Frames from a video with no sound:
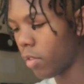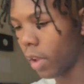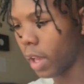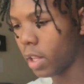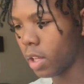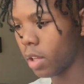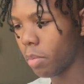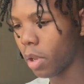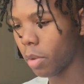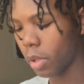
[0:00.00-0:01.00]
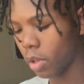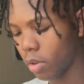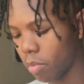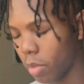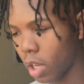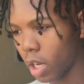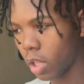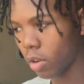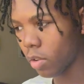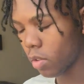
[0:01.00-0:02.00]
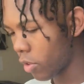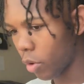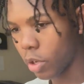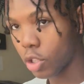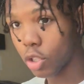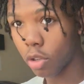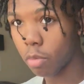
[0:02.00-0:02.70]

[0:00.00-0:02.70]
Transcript: of 80 milliliters. So it should